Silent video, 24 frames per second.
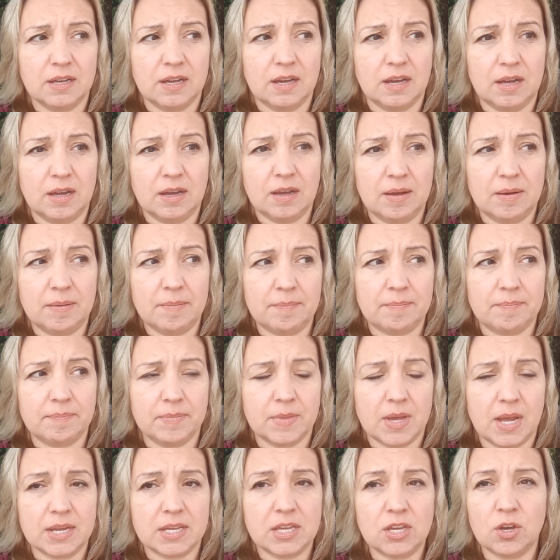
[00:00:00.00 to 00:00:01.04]

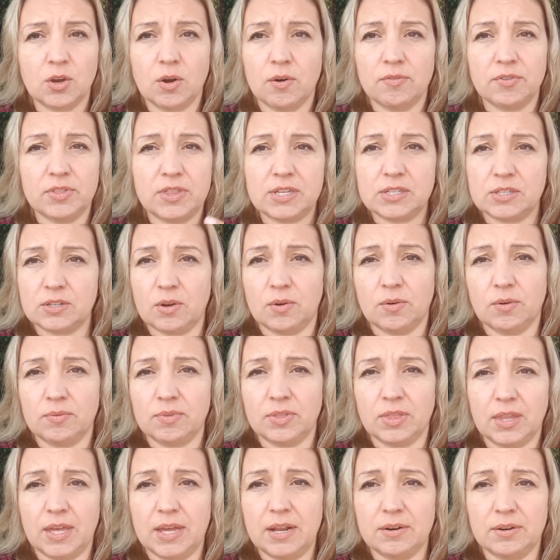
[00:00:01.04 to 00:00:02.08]
I can go over these
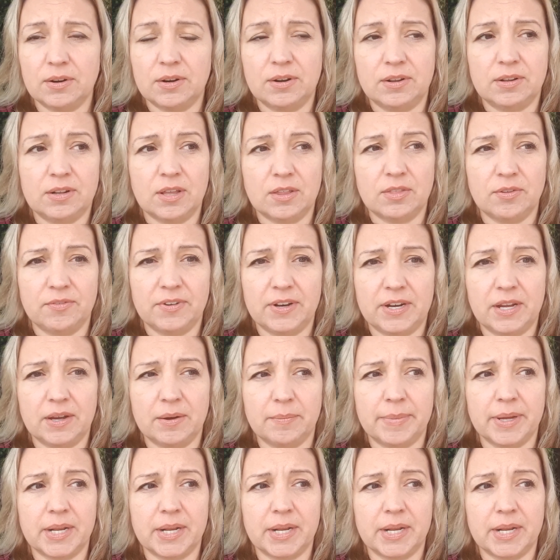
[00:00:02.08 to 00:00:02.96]
later in another video,